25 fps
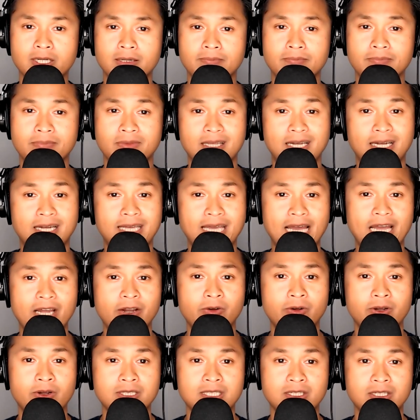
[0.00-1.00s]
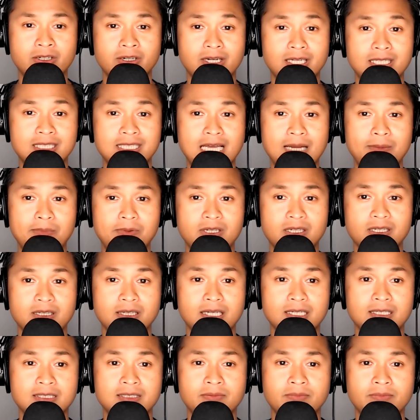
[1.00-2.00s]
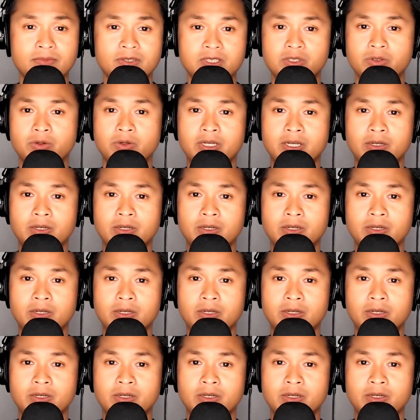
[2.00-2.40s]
Niagara is a good example of this, so it can